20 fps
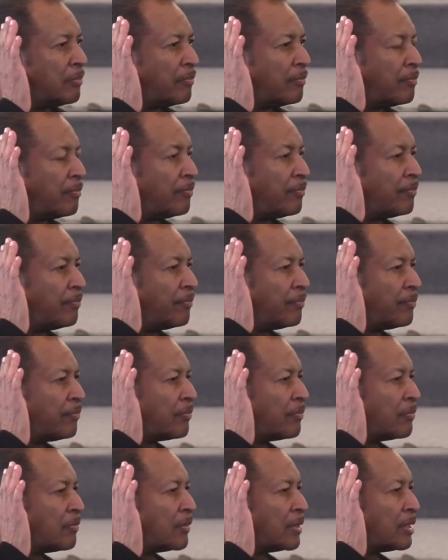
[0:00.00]

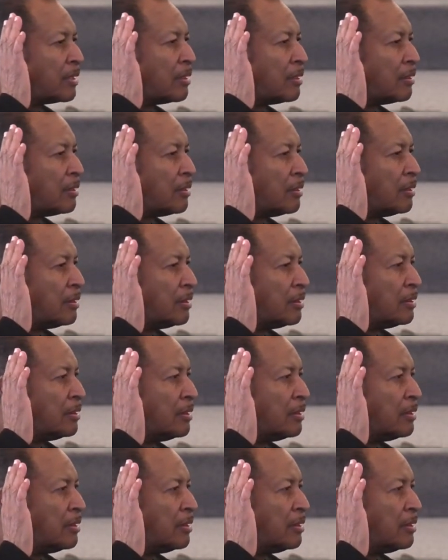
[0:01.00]
(silence)